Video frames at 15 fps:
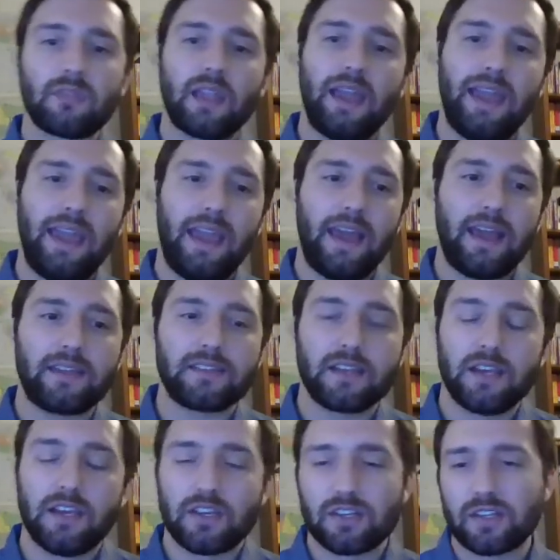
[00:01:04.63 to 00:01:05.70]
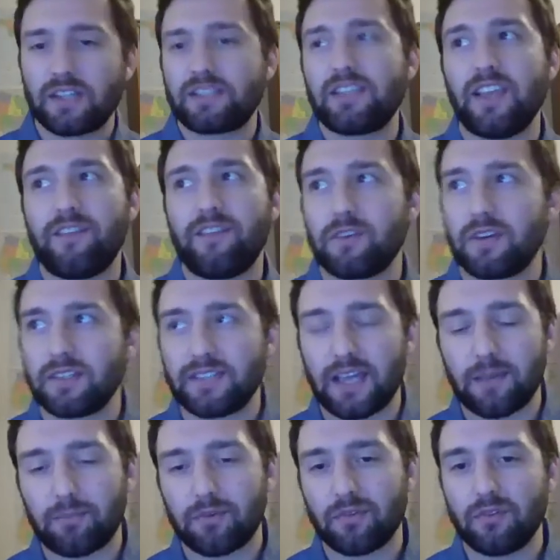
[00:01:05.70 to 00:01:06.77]
and let's say, for
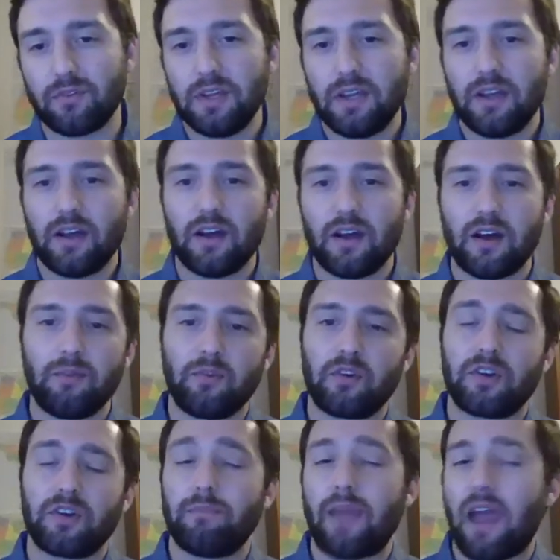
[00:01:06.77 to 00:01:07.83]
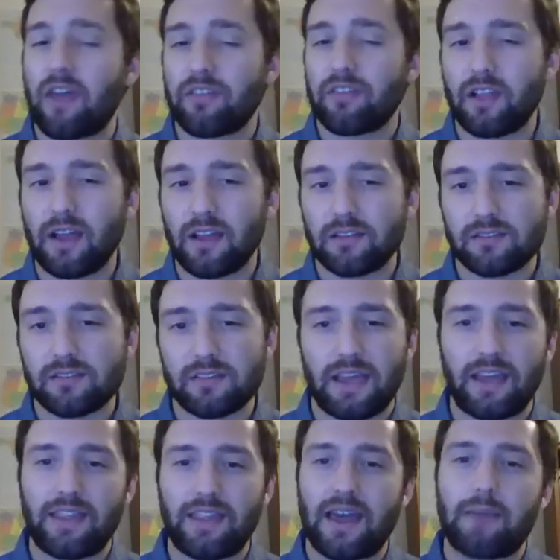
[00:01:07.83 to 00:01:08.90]
example, you're in a math class,
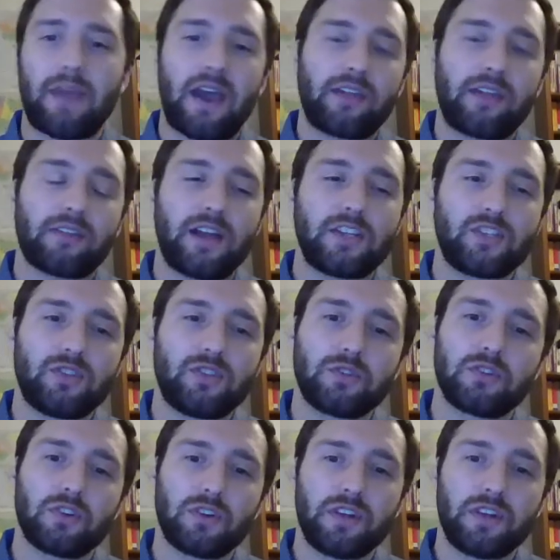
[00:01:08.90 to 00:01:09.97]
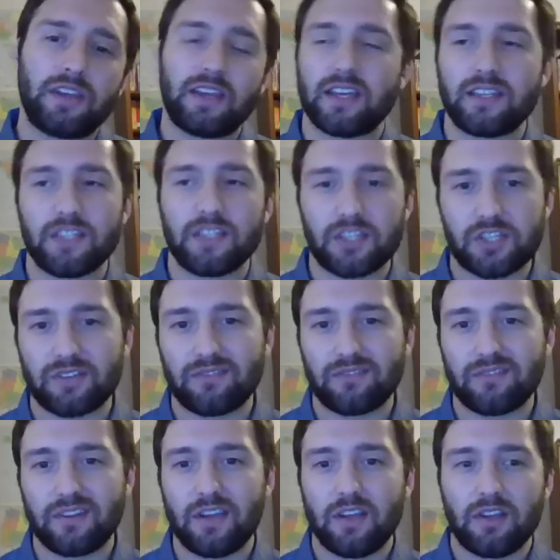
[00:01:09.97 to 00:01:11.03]
and that math class, you're learning addition.
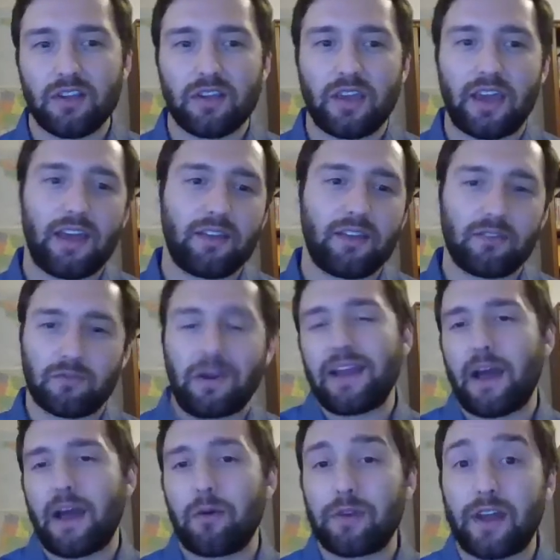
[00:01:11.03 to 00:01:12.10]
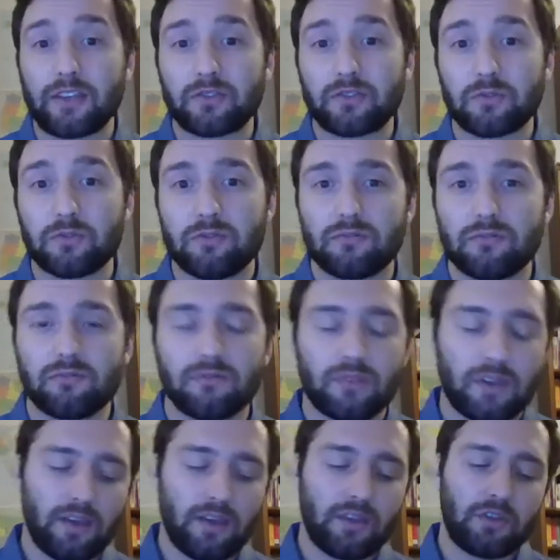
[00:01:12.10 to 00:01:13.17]
And right now in high school,
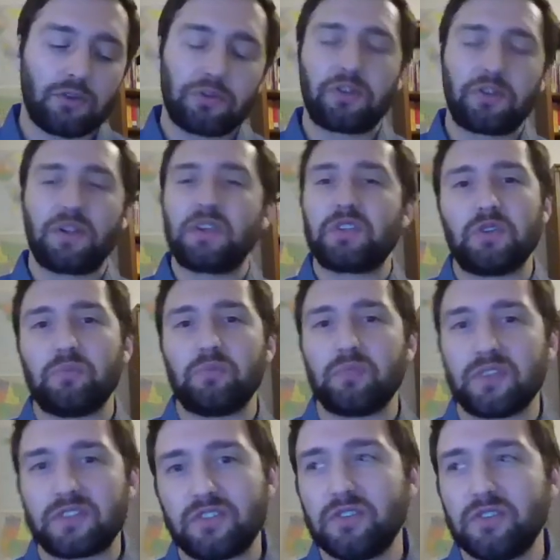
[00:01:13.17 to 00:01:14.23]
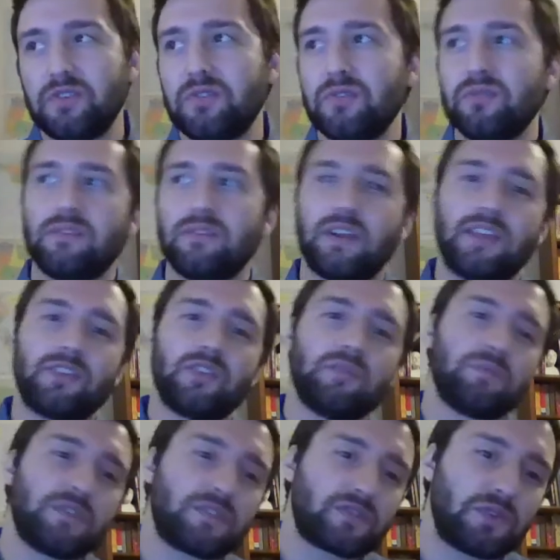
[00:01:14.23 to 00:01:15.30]
you're learning 2 plus 2, and 2
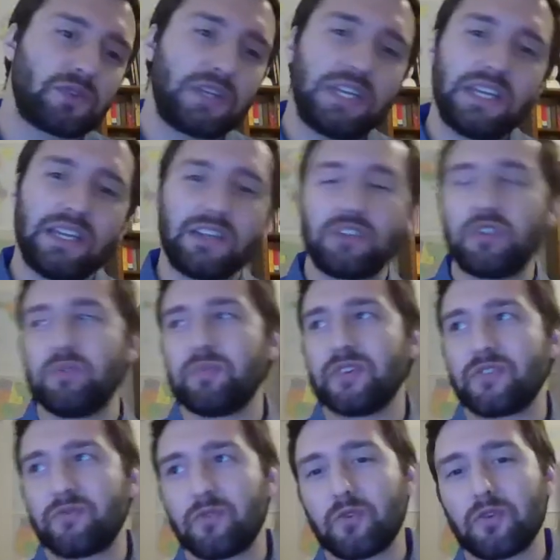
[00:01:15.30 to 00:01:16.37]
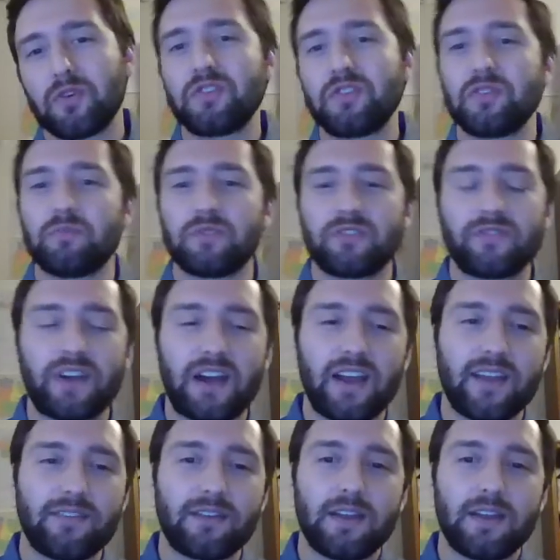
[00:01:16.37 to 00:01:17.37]
plus 3, and 2 plus 4, and 2 plus 5.